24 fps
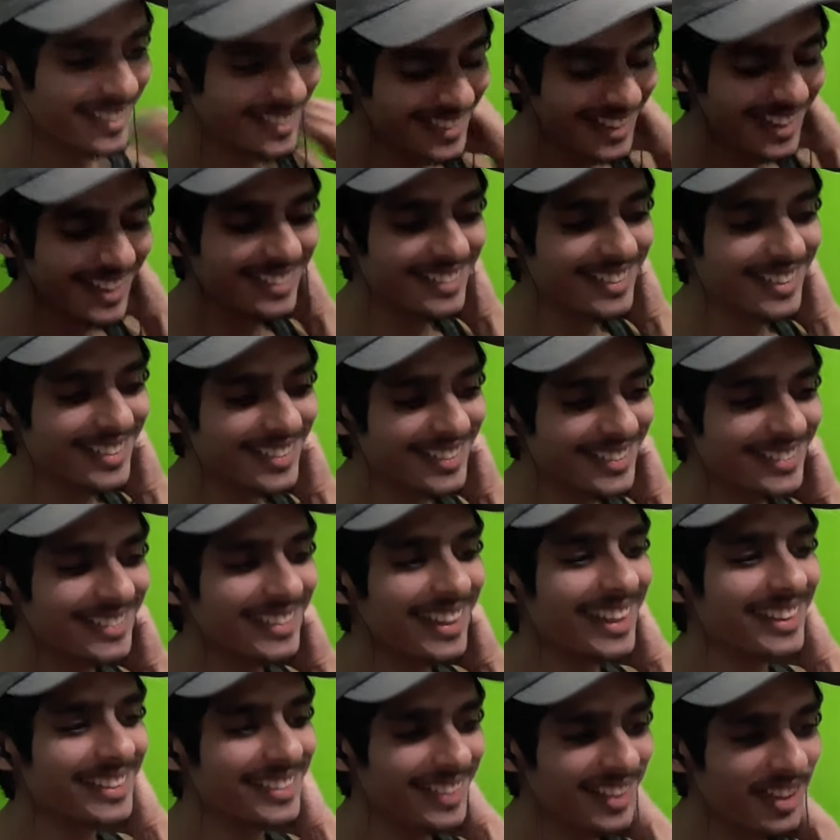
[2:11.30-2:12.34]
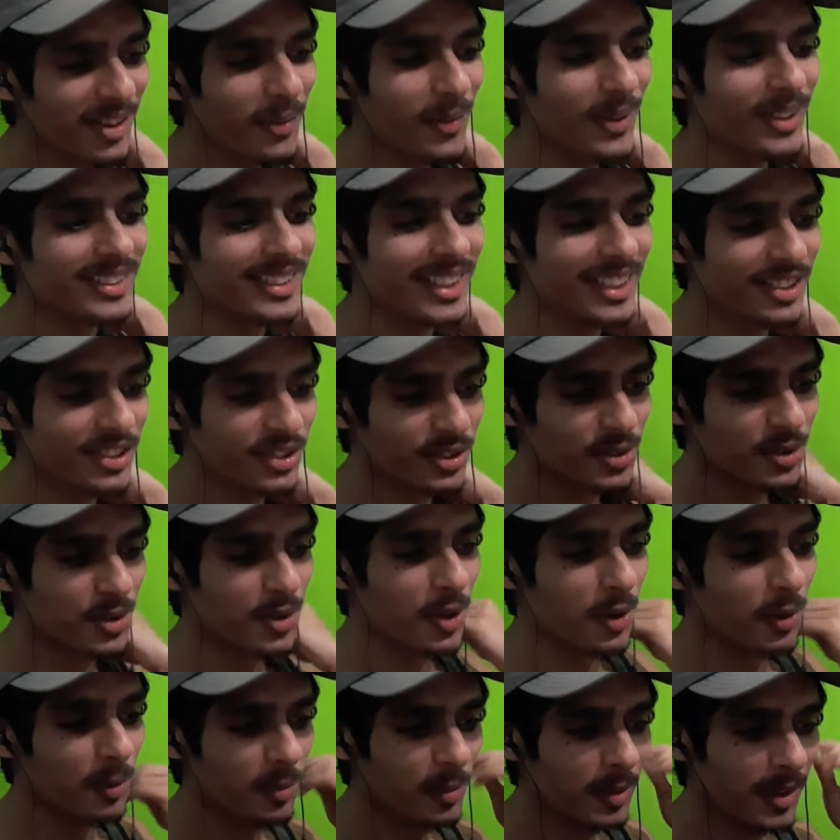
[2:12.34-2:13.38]
See, this is the thing with this
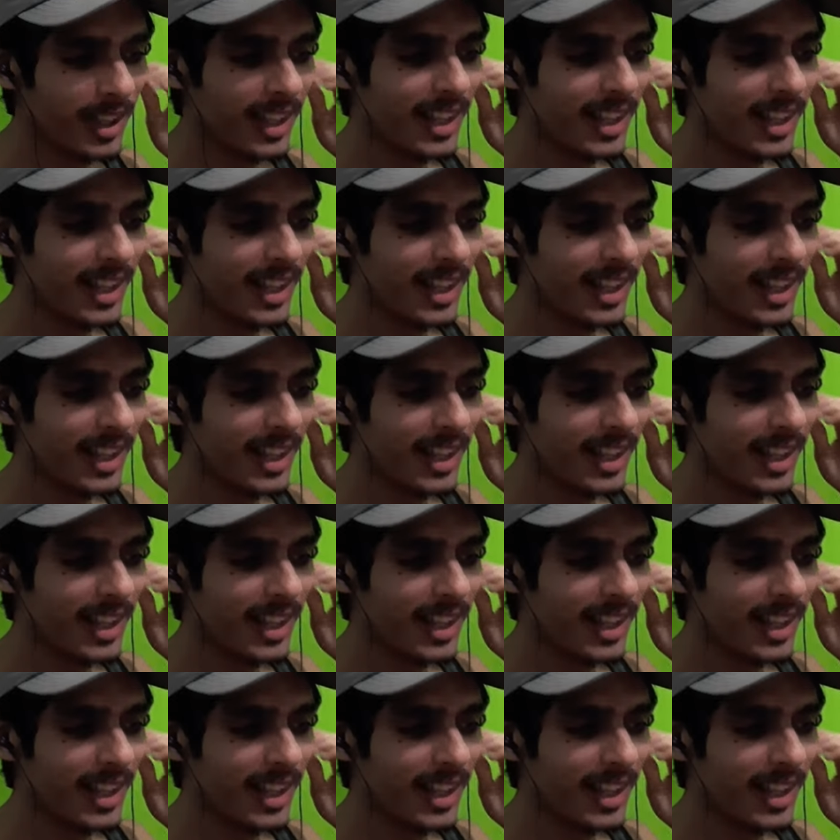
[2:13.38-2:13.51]
group,